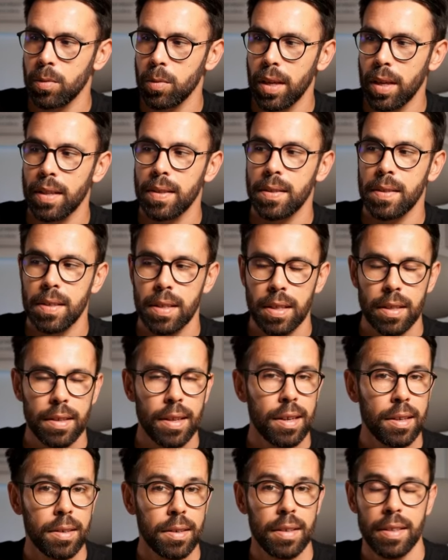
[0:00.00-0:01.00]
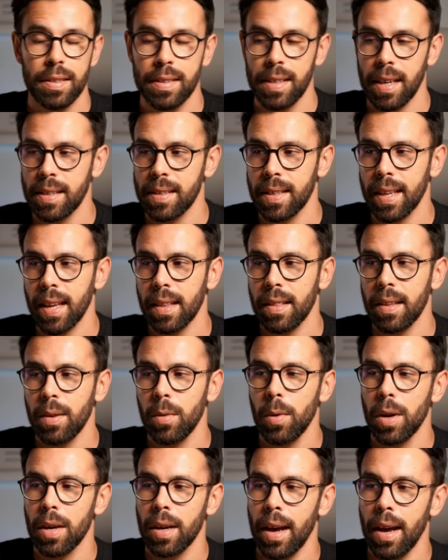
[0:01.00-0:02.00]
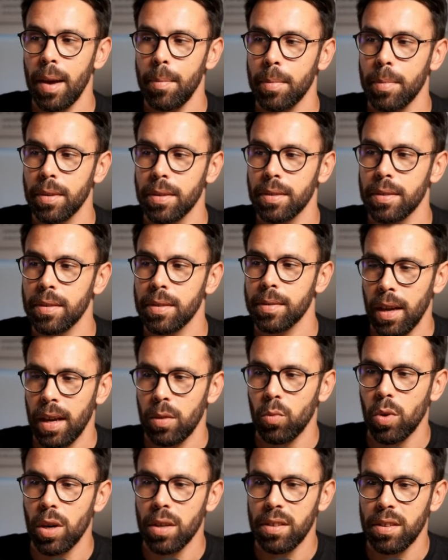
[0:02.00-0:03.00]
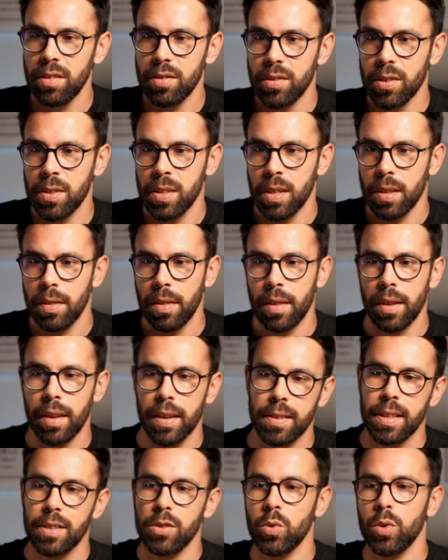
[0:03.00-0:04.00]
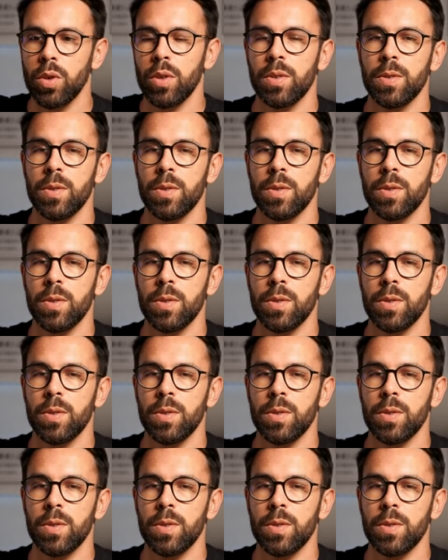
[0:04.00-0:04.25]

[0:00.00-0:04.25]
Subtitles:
we can see that is exactly what happened. And one interesting thing is that you